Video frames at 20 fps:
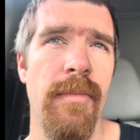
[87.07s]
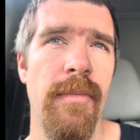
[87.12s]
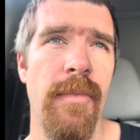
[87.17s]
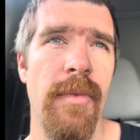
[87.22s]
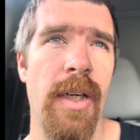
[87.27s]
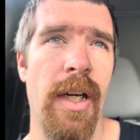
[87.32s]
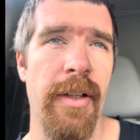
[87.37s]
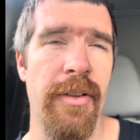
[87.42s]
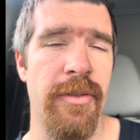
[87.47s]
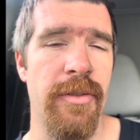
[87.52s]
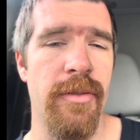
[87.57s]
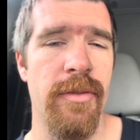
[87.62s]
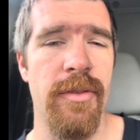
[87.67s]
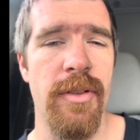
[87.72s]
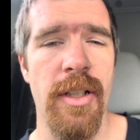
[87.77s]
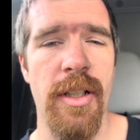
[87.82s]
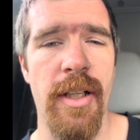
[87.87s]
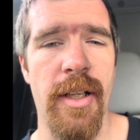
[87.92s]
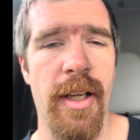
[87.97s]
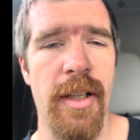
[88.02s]
as you'll see
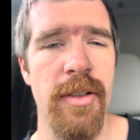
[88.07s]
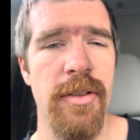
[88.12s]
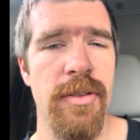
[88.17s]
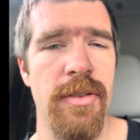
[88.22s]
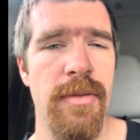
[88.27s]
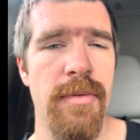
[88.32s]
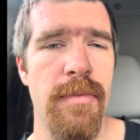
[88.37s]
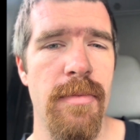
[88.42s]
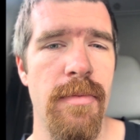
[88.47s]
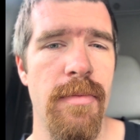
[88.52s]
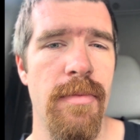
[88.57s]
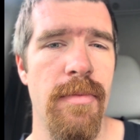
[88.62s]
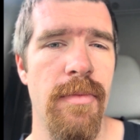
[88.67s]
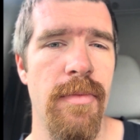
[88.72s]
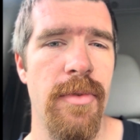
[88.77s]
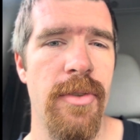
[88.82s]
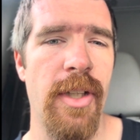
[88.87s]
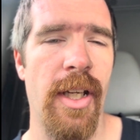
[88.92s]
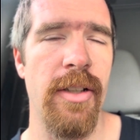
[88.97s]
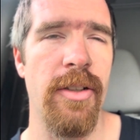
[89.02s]
in the next
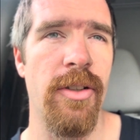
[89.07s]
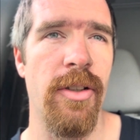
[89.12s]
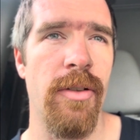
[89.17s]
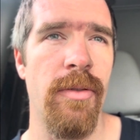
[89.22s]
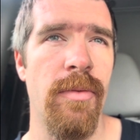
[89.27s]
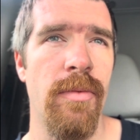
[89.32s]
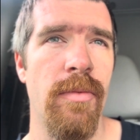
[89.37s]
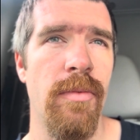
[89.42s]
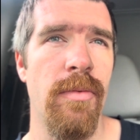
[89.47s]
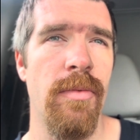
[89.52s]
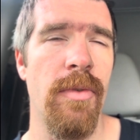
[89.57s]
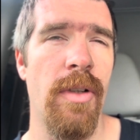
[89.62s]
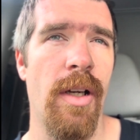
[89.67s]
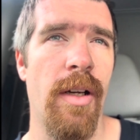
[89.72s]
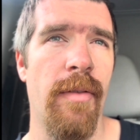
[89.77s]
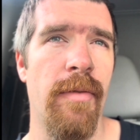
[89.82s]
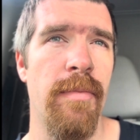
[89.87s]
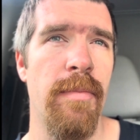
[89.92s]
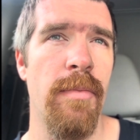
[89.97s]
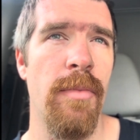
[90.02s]
section
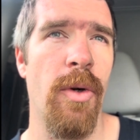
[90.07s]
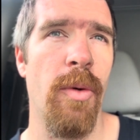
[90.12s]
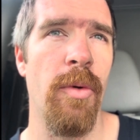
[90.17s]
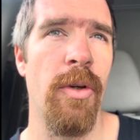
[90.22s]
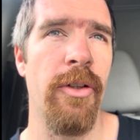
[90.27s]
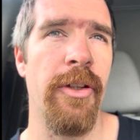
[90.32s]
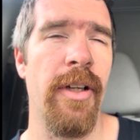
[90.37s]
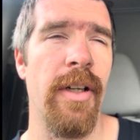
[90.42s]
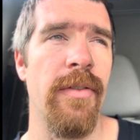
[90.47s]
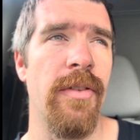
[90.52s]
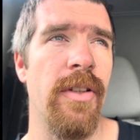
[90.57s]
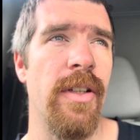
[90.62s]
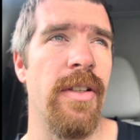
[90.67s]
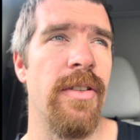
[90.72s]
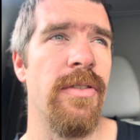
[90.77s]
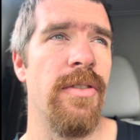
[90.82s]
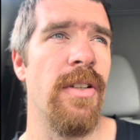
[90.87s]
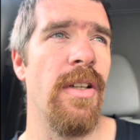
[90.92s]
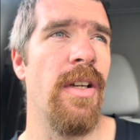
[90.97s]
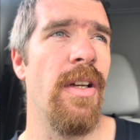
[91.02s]
of uploading after
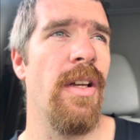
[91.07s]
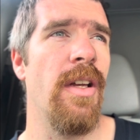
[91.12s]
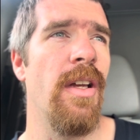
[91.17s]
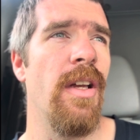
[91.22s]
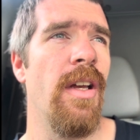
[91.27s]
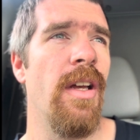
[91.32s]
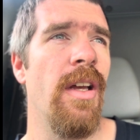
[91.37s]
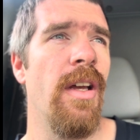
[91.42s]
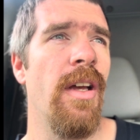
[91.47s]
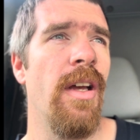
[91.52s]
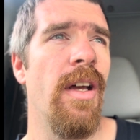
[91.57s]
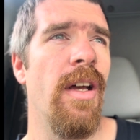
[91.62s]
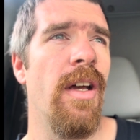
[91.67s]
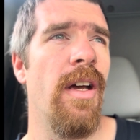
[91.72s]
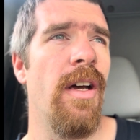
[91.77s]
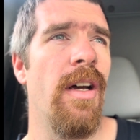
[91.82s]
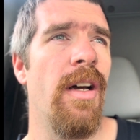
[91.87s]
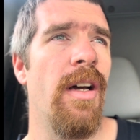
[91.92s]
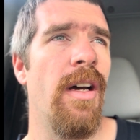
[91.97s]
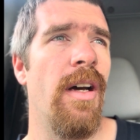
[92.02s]
this,
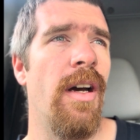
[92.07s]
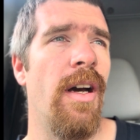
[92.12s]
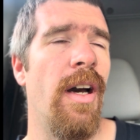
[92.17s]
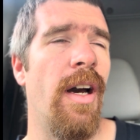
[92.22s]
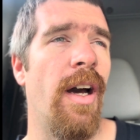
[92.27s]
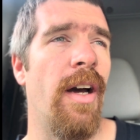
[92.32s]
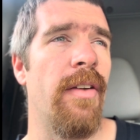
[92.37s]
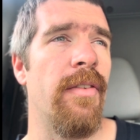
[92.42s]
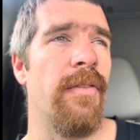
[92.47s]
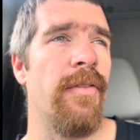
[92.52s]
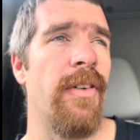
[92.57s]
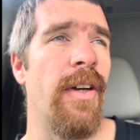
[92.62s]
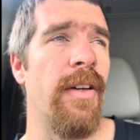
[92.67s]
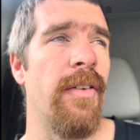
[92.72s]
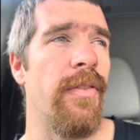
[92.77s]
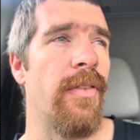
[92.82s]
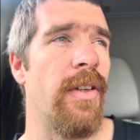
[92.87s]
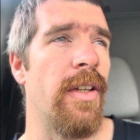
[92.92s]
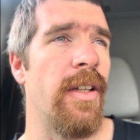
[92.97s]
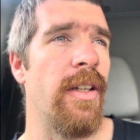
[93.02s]
and
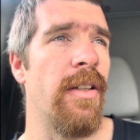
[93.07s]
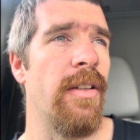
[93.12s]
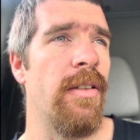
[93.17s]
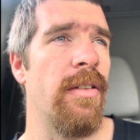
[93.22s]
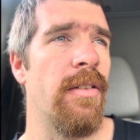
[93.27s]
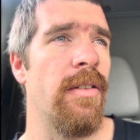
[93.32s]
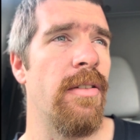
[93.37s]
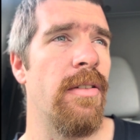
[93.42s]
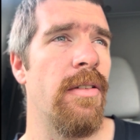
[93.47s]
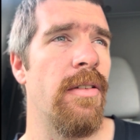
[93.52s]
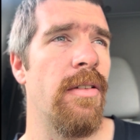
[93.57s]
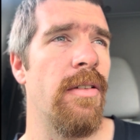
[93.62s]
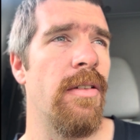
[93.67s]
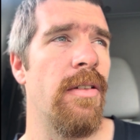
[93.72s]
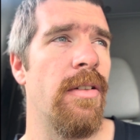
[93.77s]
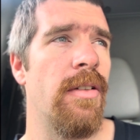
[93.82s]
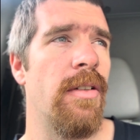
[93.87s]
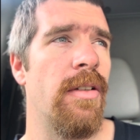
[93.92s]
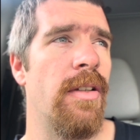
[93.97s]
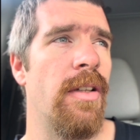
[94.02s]
thankfully
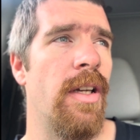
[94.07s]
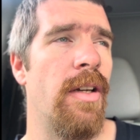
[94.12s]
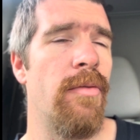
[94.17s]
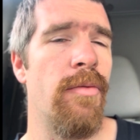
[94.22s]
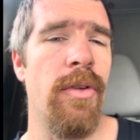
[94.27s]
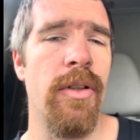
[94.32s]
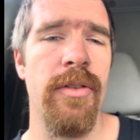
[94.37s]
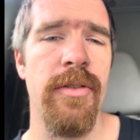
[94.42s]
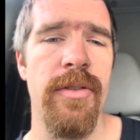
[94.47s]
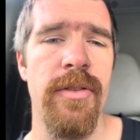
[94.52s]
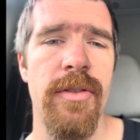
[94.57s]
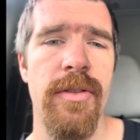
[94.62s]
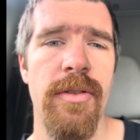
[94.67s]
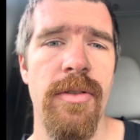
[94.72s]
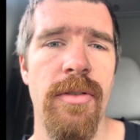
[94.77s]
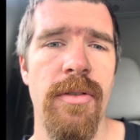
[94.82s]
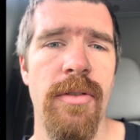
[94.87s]
it runs.